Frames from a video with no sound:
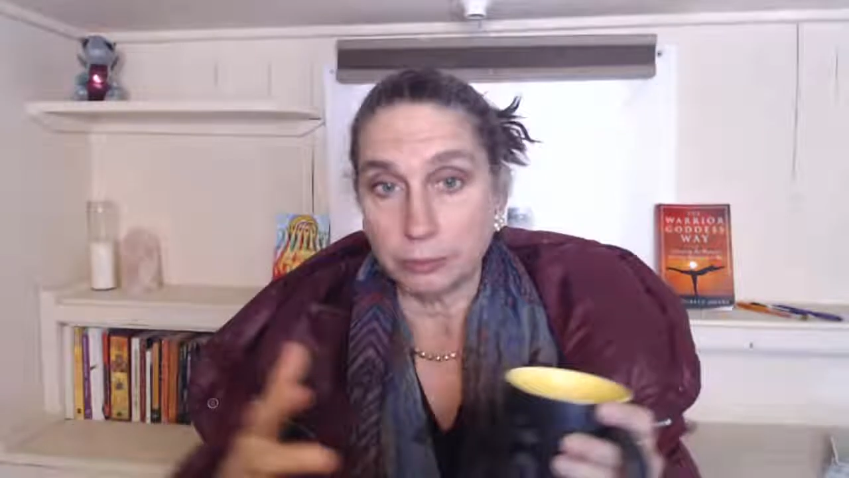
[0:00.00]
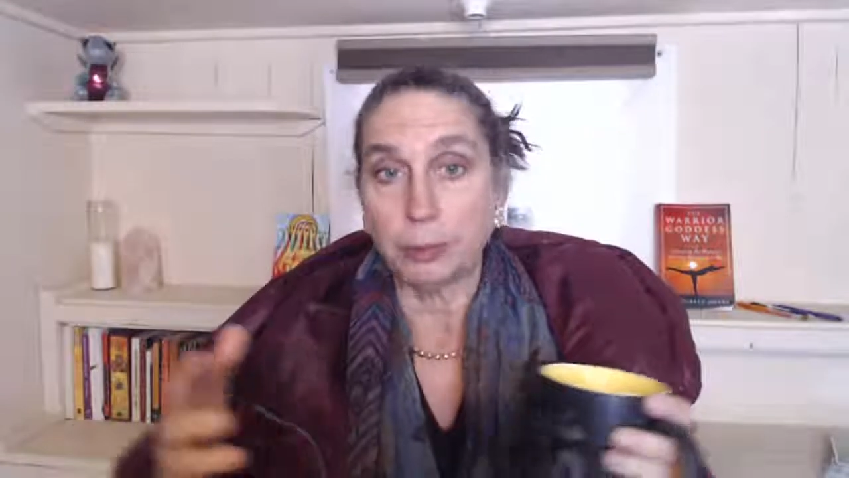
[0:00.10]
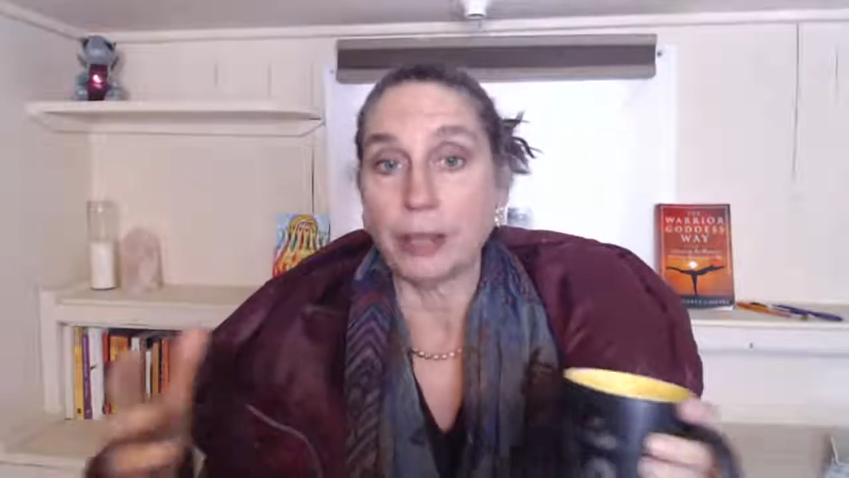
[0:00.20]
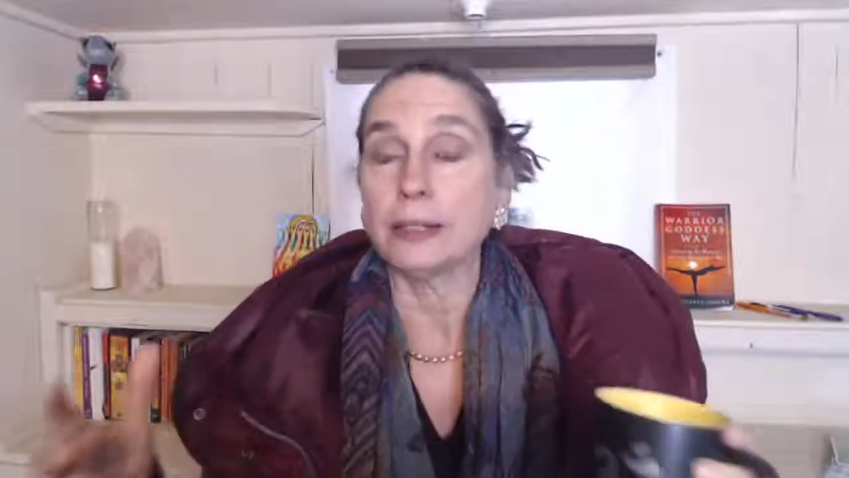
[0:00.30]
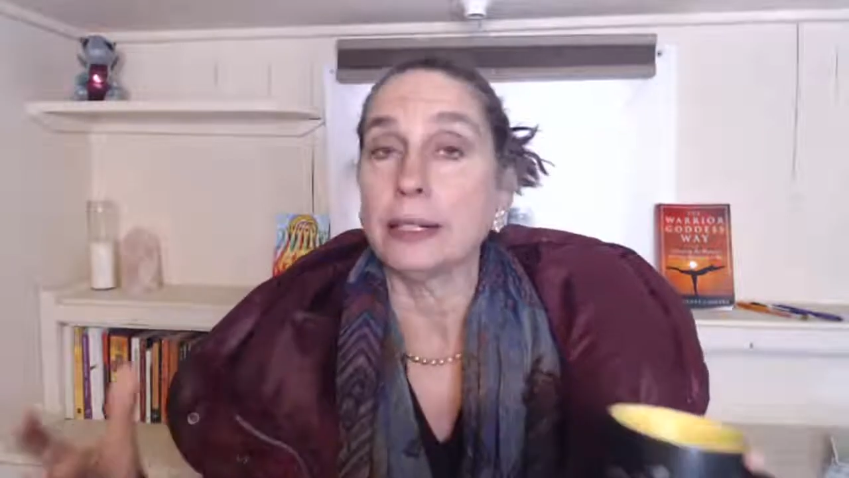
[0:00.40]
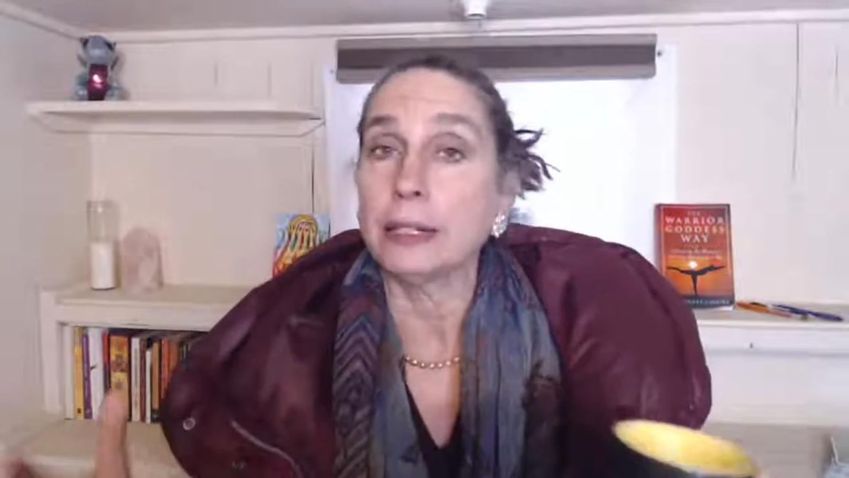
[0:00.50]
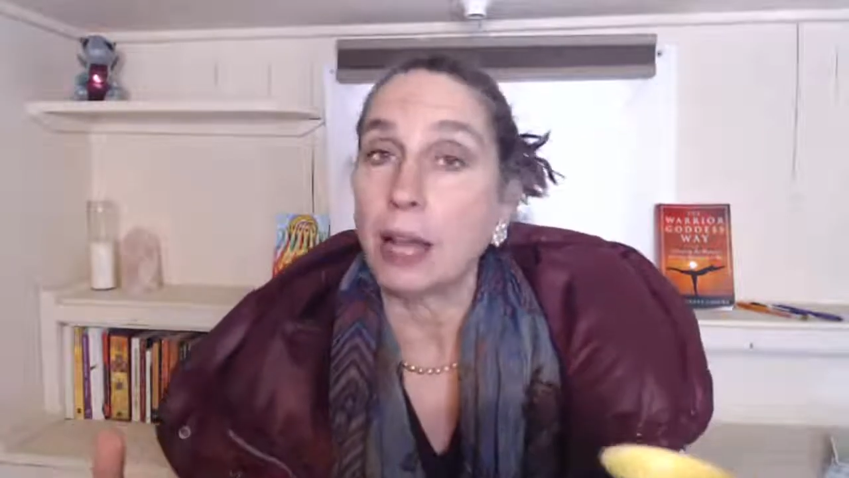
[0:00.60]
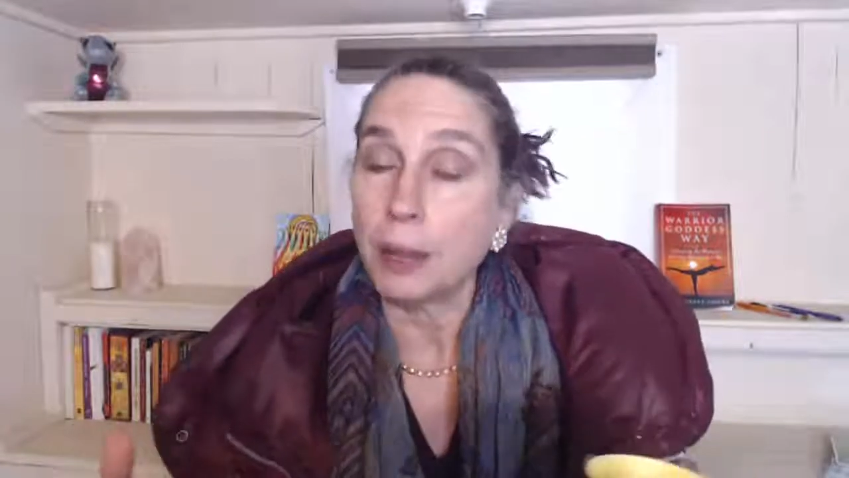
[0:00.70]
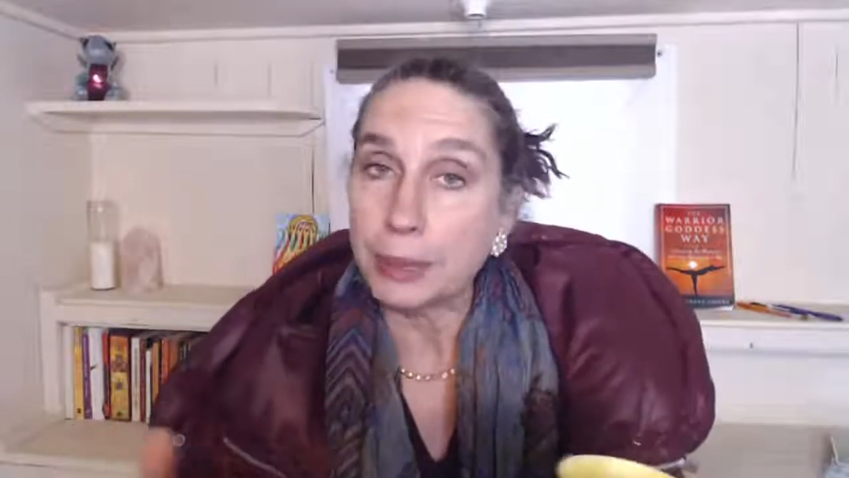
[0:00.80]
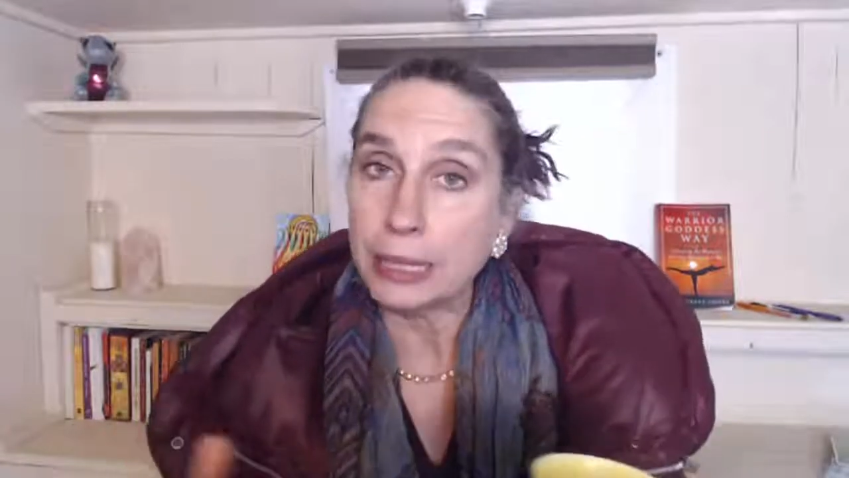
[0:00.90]
president
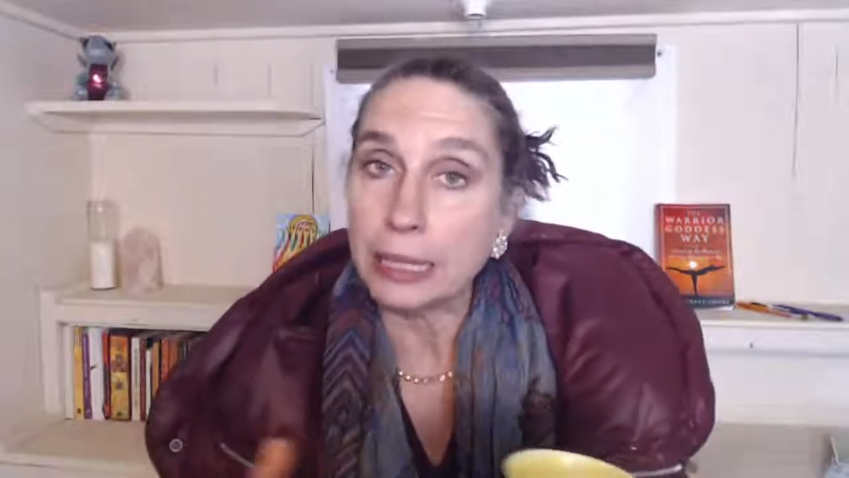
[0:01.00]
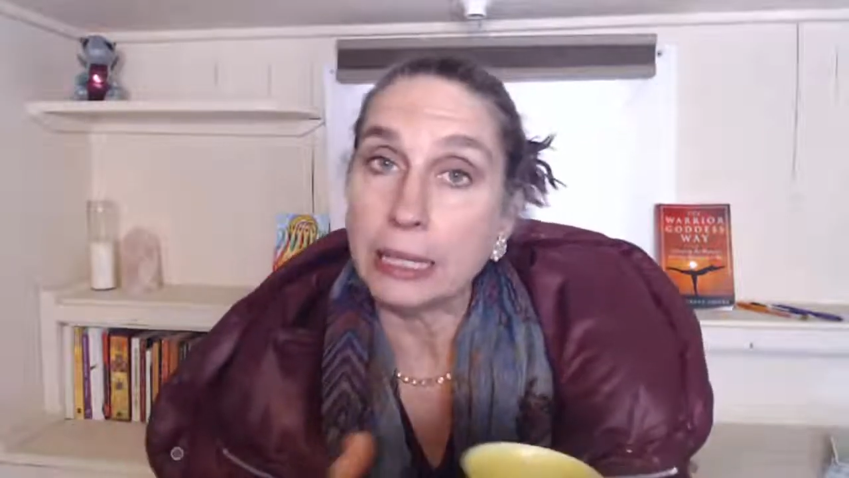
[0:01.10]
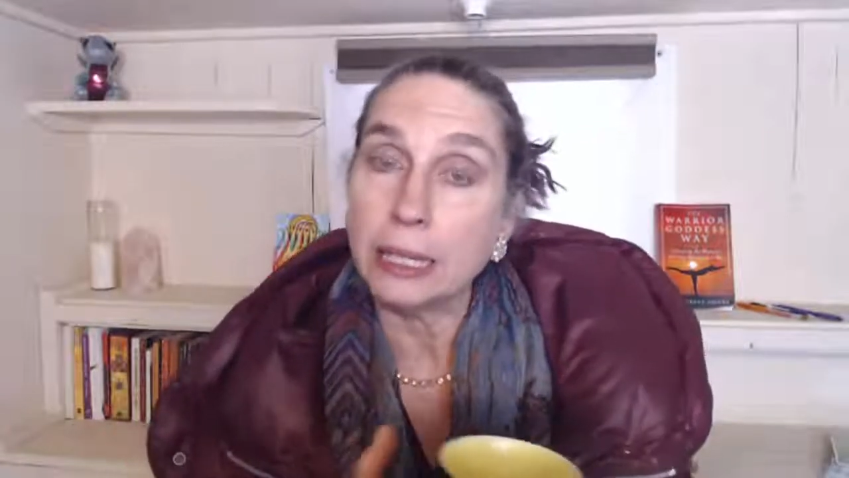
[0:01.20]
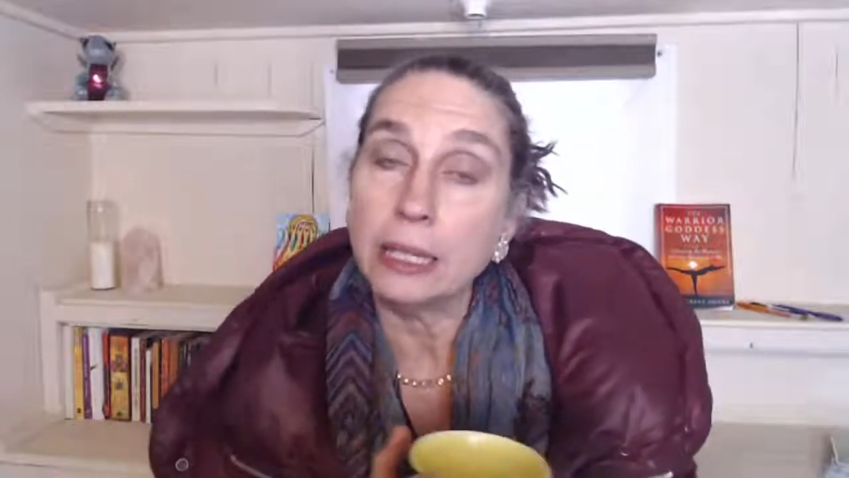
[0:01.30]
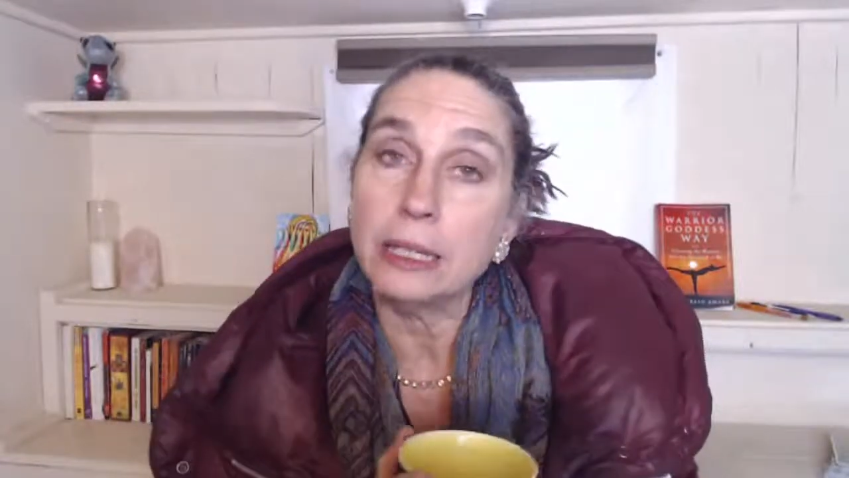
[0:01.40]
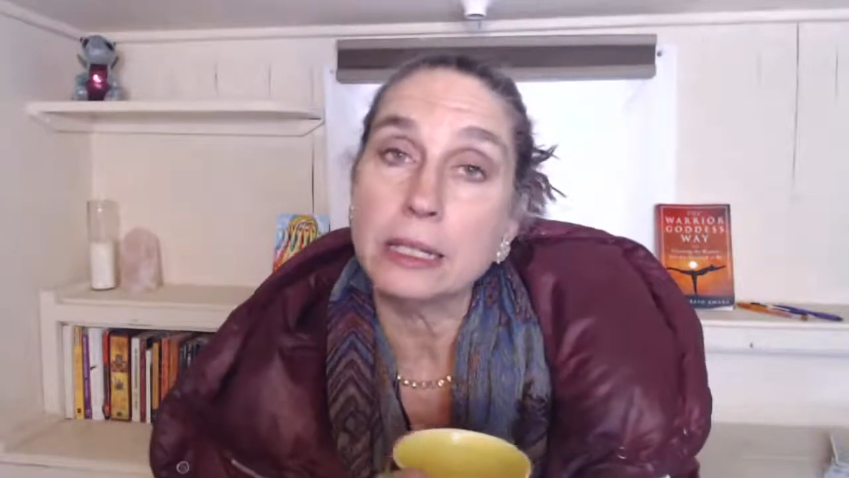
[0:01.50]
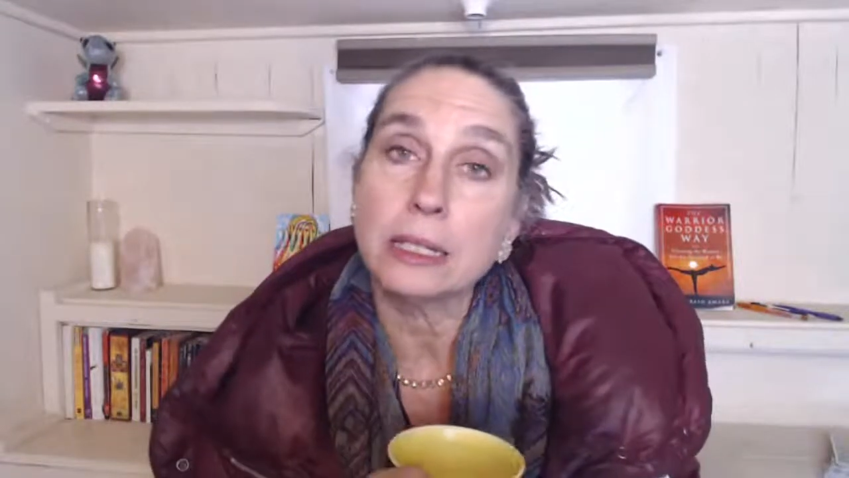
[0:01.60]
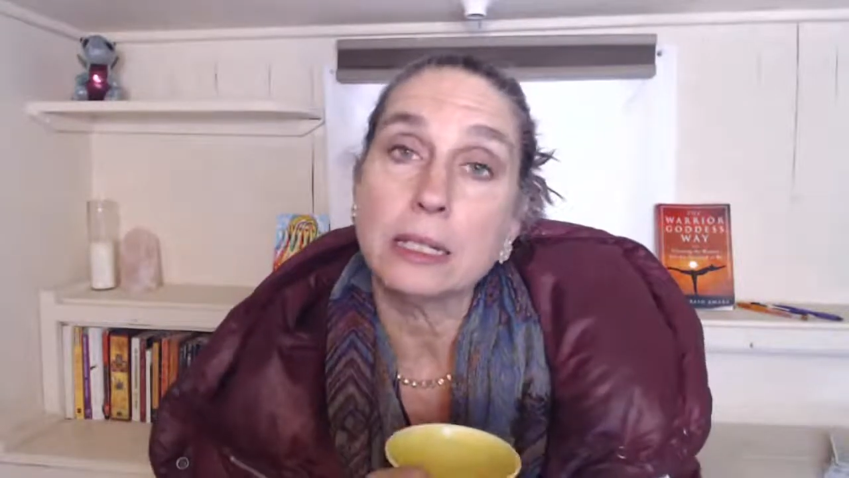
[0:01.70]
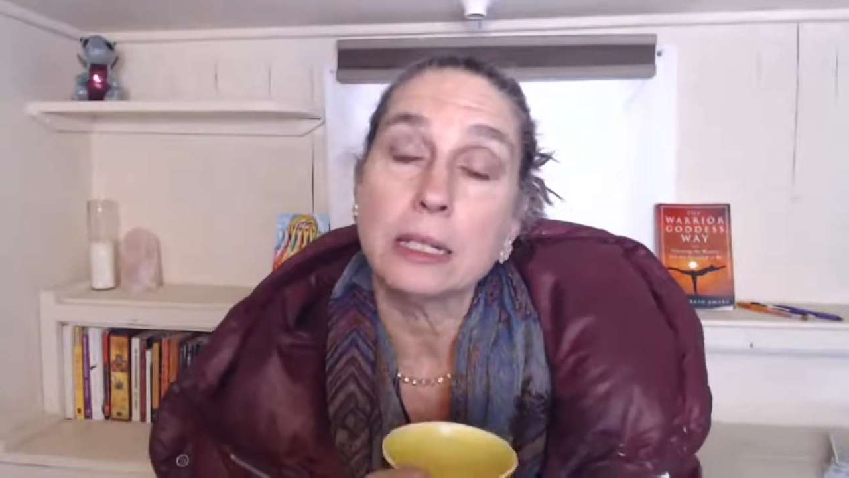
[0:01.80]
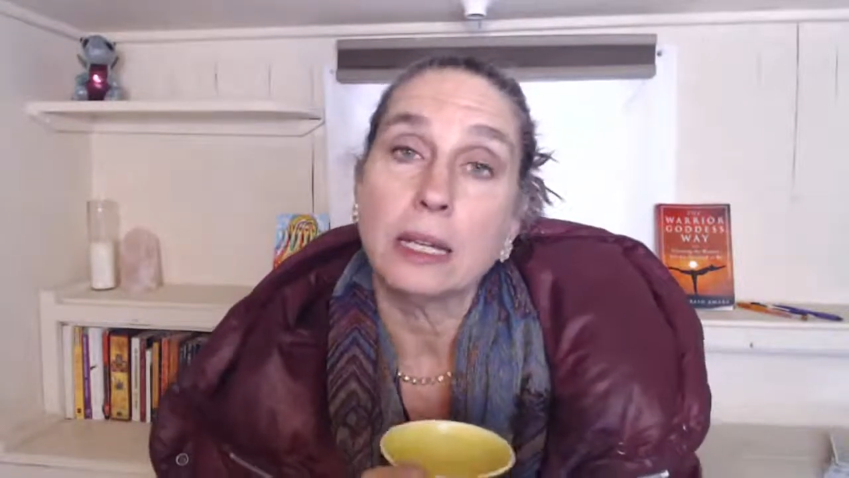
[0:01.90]
coming in,